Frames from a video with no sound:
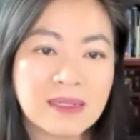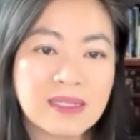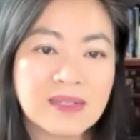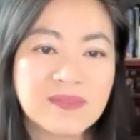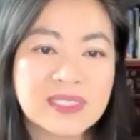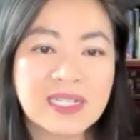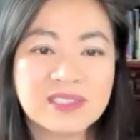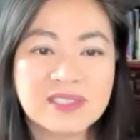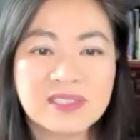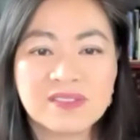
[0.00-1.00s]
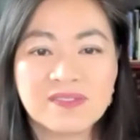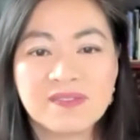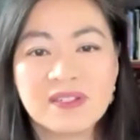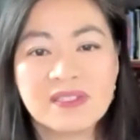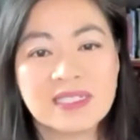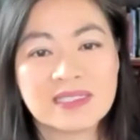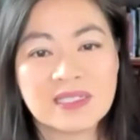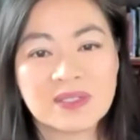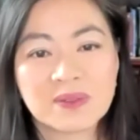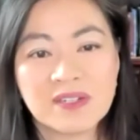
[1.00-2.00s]
The invitation to fullness
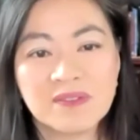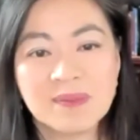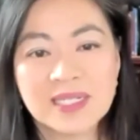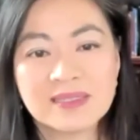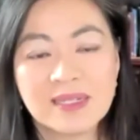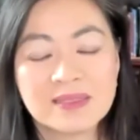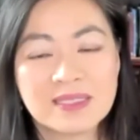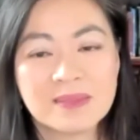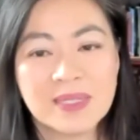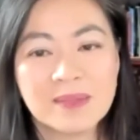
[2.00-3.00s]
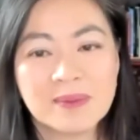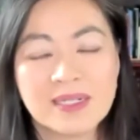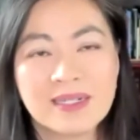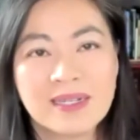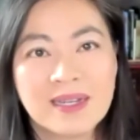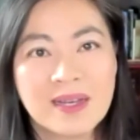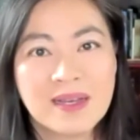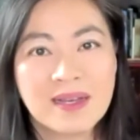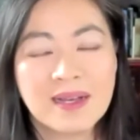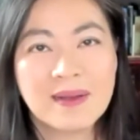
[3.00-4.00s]
in grief makes sense to me. I'm going to
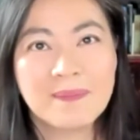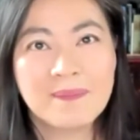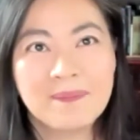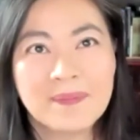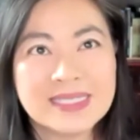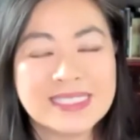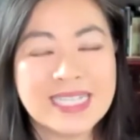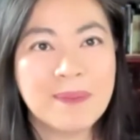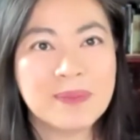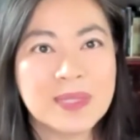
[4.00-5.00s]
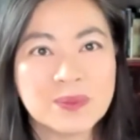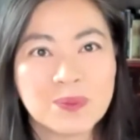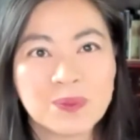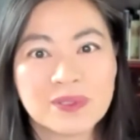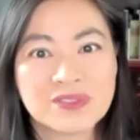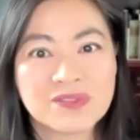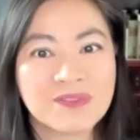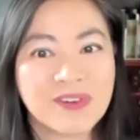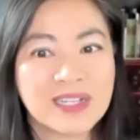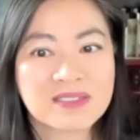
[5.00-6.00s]
um, adapt these words from
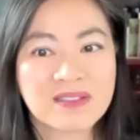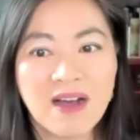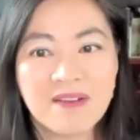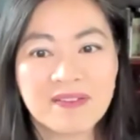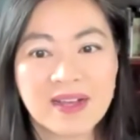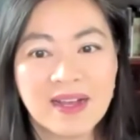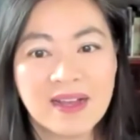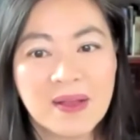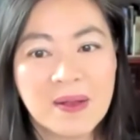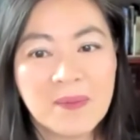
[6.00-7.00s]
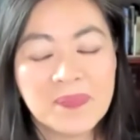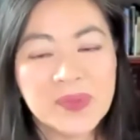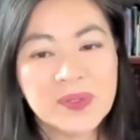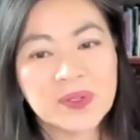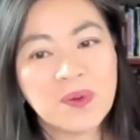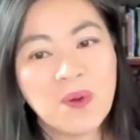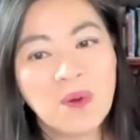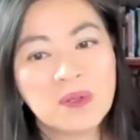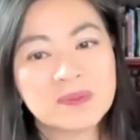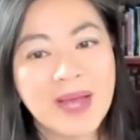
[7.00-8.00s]
Franz Kafka you can
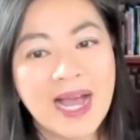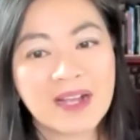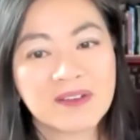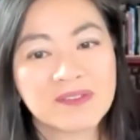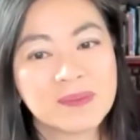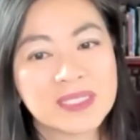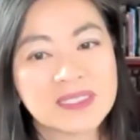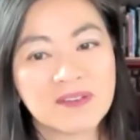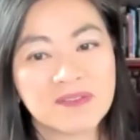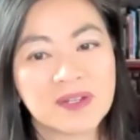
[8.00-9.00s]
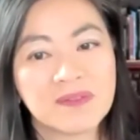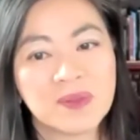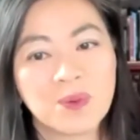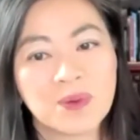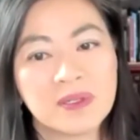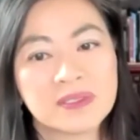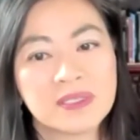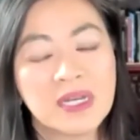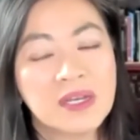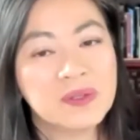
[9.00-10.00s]
hold back from the suffering of the world.
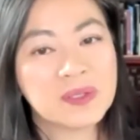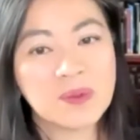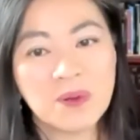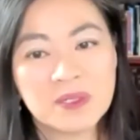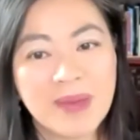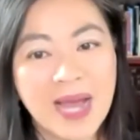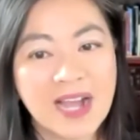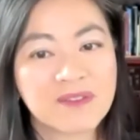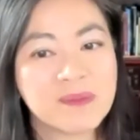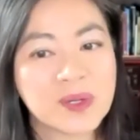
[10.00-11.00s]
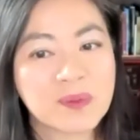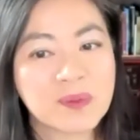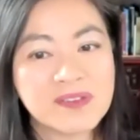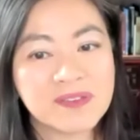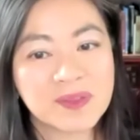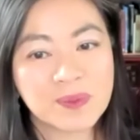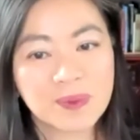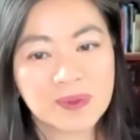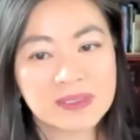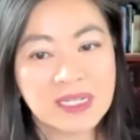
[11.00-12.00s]
You can hold back from the grief of the
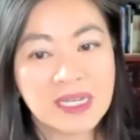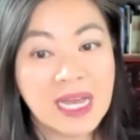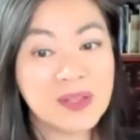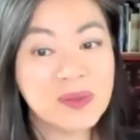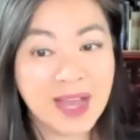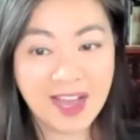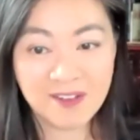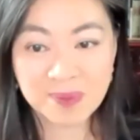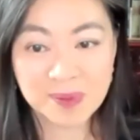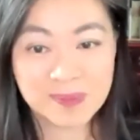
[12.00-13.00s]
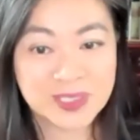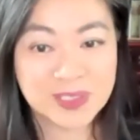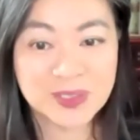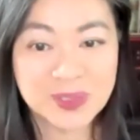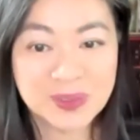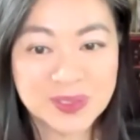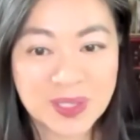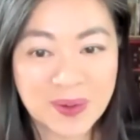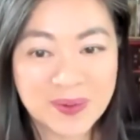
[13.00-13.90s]
world, and you have permission to do so.